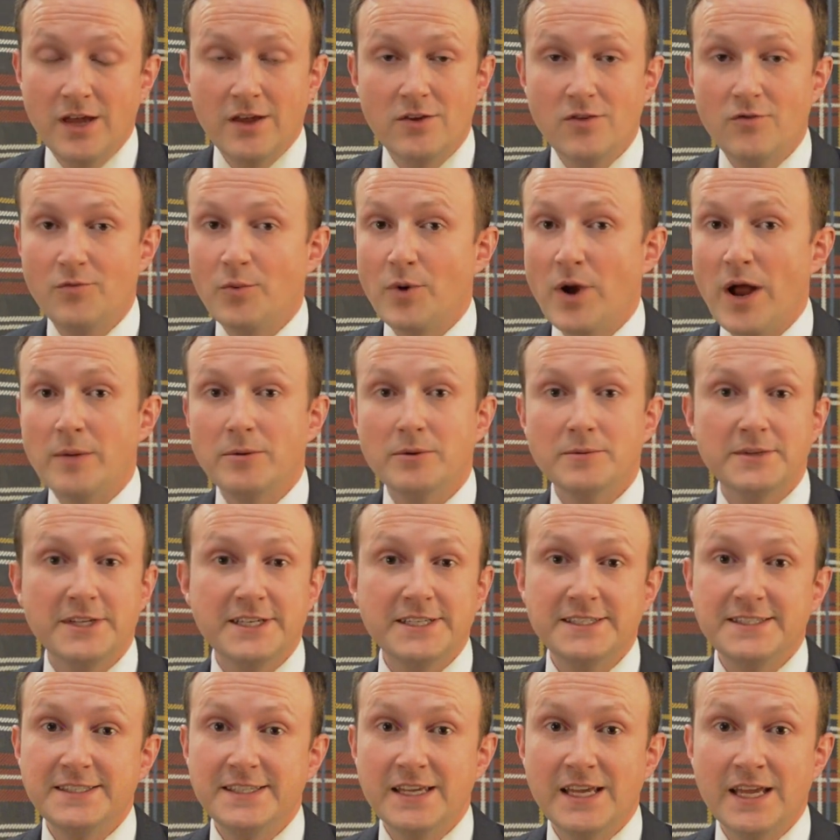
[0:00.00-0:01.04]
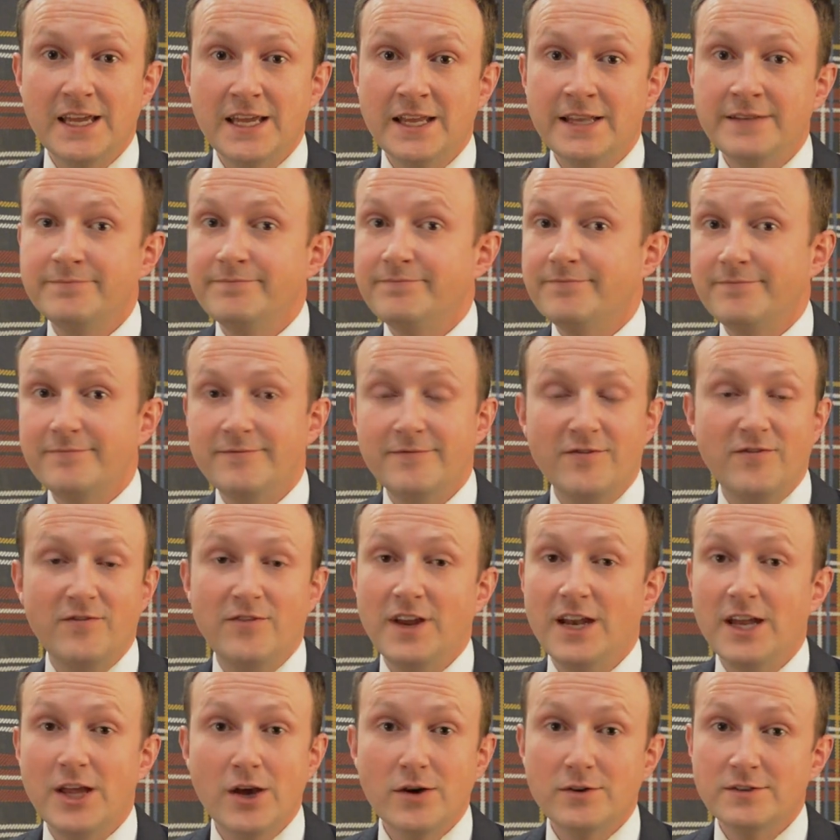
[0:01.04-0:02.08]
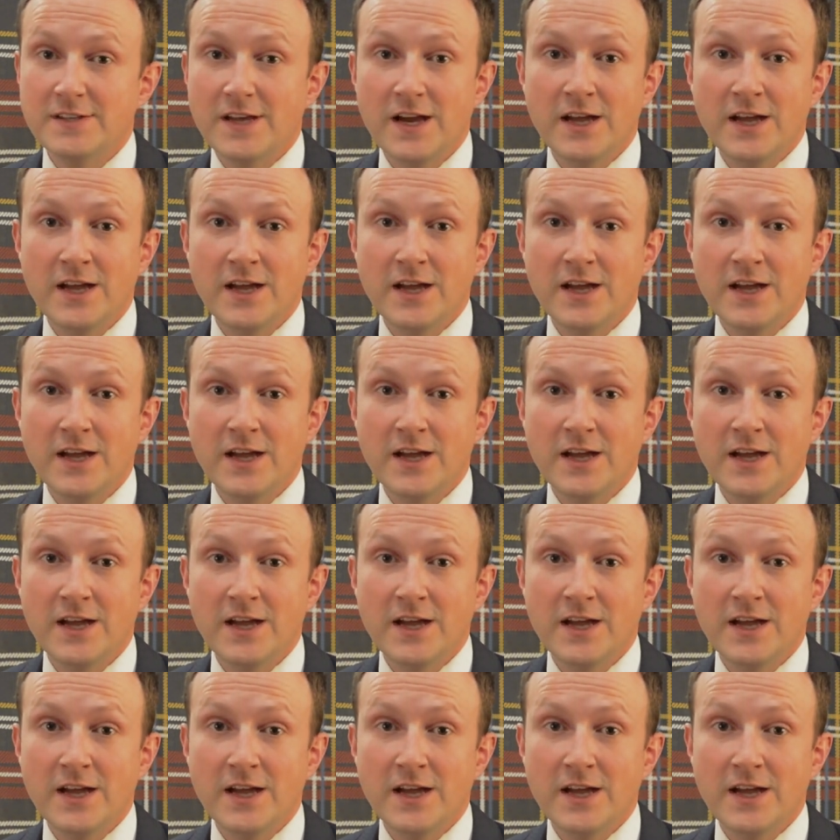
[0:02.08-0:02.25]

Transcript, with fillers: You've probably seen videos